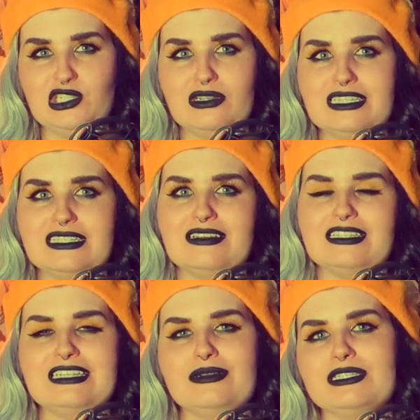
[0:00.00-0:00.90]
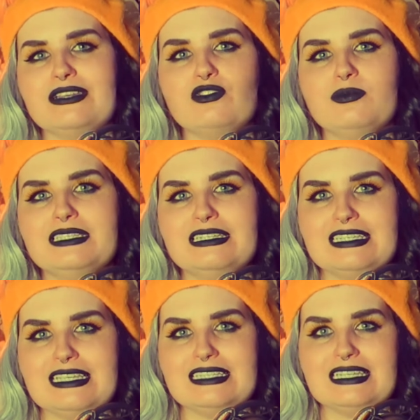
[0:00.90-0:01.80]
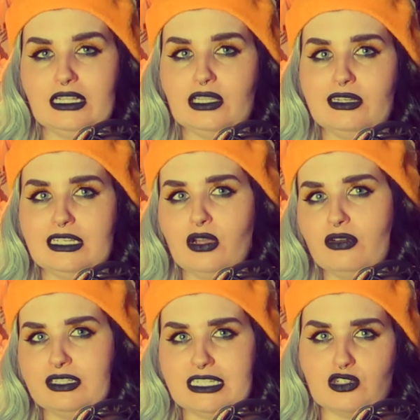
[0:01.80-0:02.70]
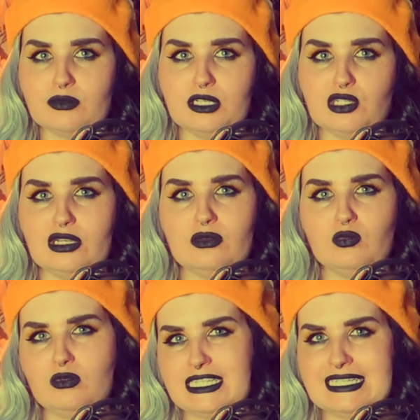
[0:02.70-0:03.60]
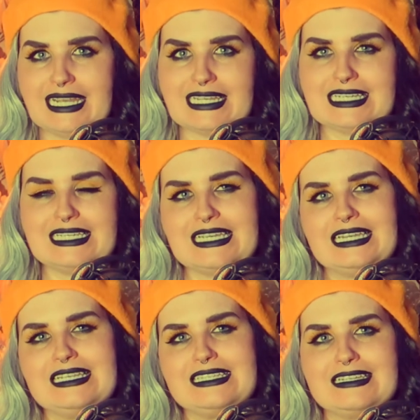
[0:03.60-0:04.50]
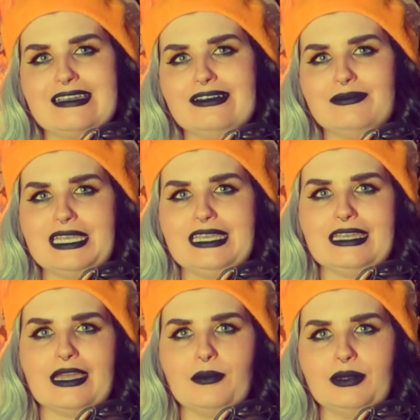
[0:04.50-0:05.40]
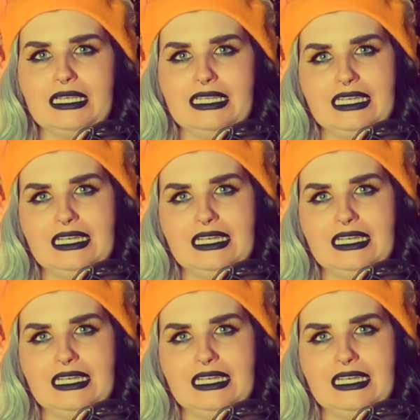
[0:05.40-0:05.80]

John started up several businesses, including coffee distribution, water taxis and a cigar making company,